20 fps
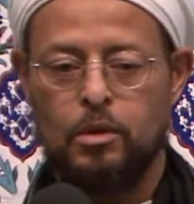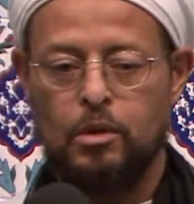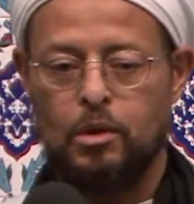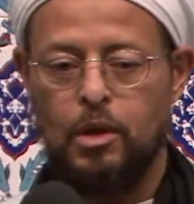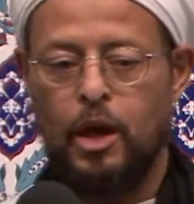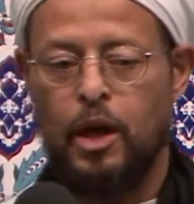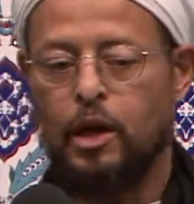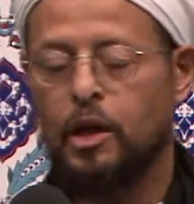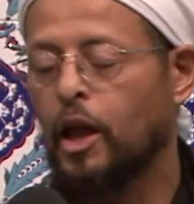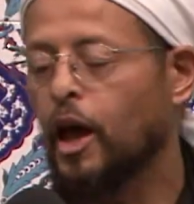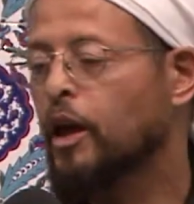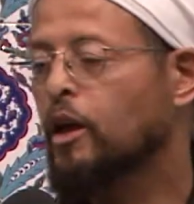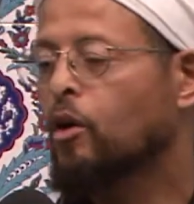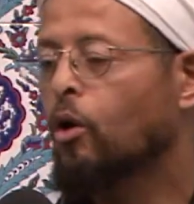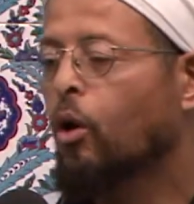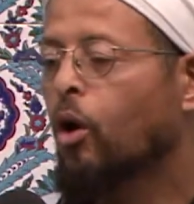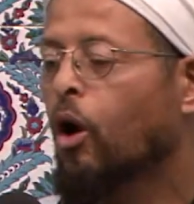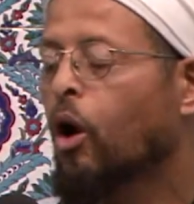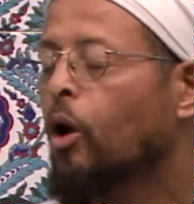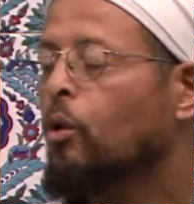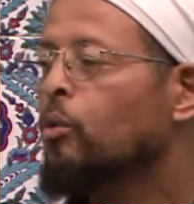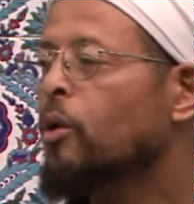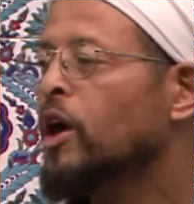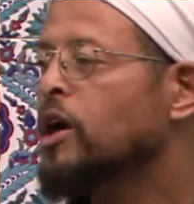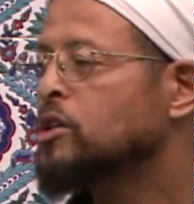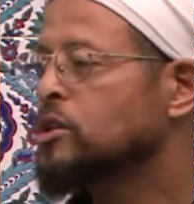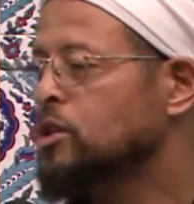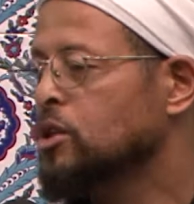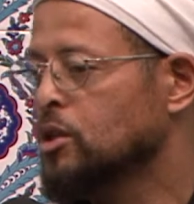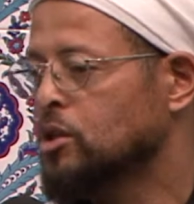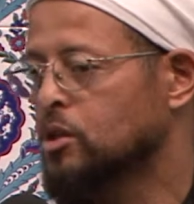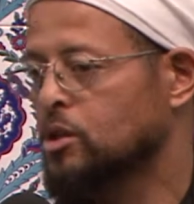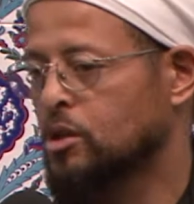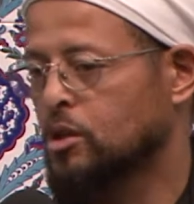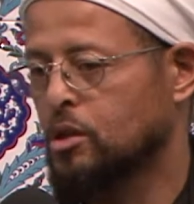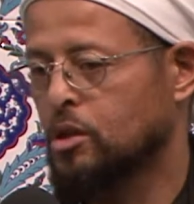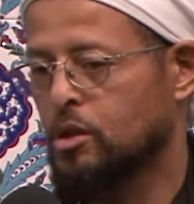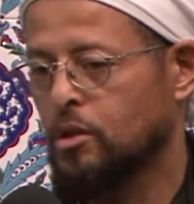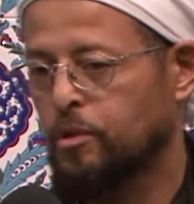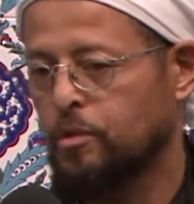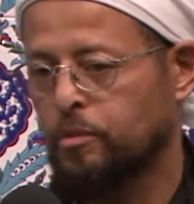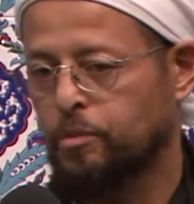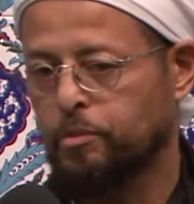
And like all racists,